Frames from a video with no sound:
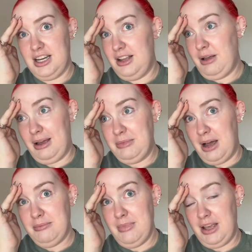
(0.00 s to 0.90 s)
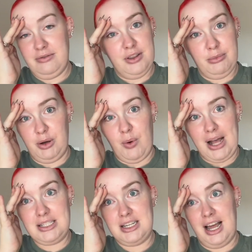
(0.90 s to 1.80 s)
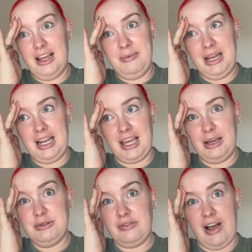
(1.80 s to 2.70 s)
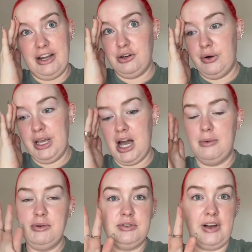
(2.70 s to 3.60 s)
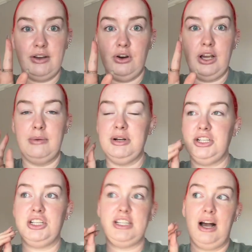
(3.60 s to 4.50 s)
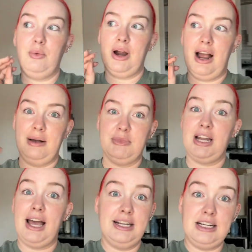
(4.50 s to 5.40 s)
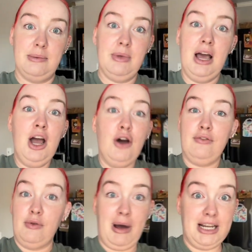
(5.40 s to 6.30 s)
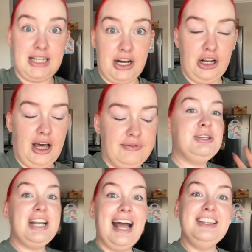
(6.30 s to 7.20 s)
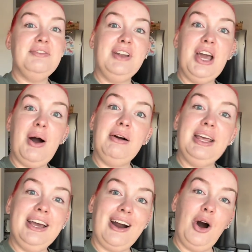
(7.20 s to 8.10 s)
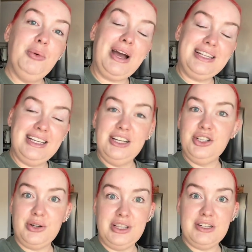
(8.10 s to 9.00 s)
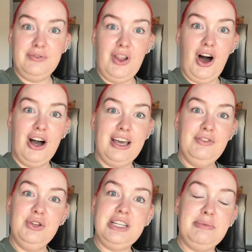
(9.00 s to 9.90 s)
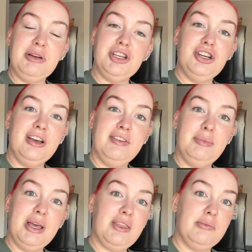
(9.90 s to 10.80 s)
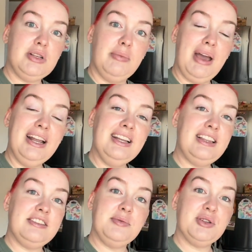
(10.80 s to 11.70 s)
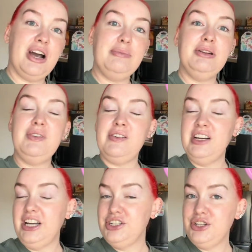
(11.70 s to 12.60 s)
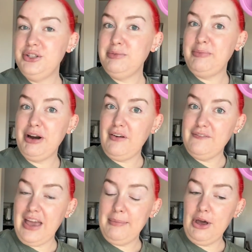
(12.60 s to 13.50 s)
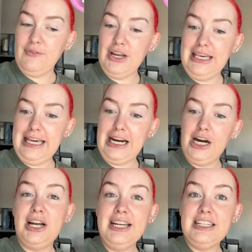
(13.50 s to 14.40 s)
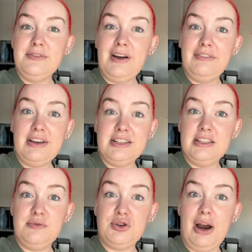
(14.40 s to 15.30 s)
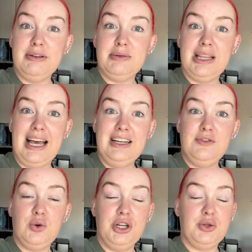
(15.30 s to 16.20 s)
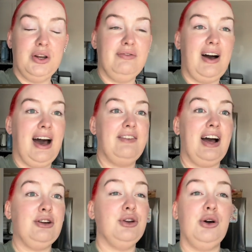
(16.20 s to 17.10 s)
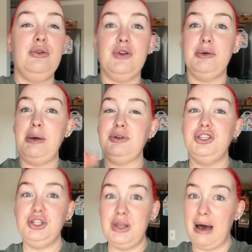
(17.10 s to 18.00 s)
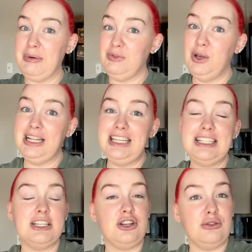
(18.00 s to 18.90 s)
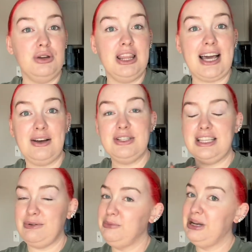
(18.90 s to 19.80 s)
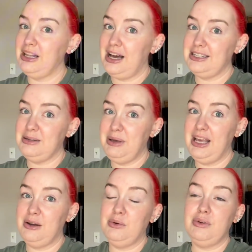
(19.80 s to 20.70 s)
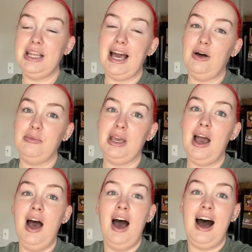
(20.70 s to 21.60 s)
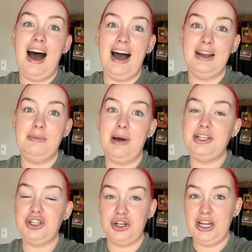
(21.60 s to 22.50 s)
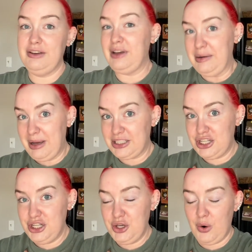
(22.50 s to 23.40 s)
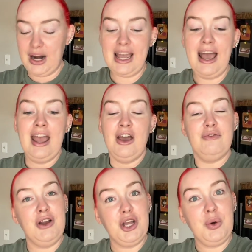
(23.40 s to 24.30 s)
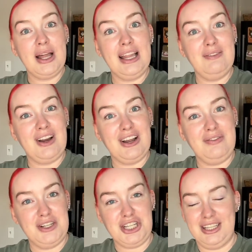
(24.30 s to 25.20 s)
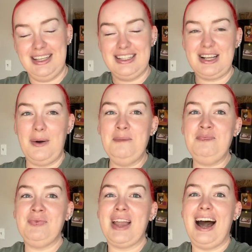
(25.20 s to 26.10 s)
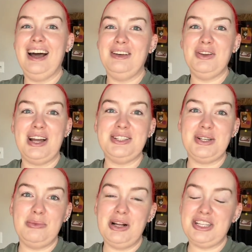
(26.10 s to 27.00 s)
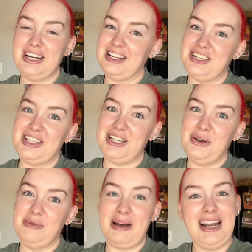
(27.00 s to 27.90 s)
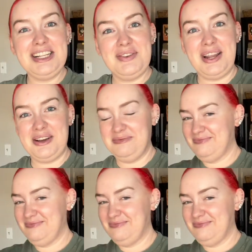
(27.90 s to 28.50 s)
I'm not made for the Midwest. I mean, like, it was fine growing up, but it's just not where I'm gonna end up for my entire life. So I'm gonna end the video out here. I hope you guys did enjoy this vlog. If you did, make sure you give it a big thumbs up and hit that subscribe button if you've already done so. It's been part of our family over here. Trying to get to 5,000 subscribers by the end of 2025. I don't know if we're gonna be able to do that, but if we can at least get to 3,000, that would mean a lot to me, and it would really help me on my journey of getting back to New York very quickly and very efficiently. So I love you guys so much, and I'll just see you in my next video.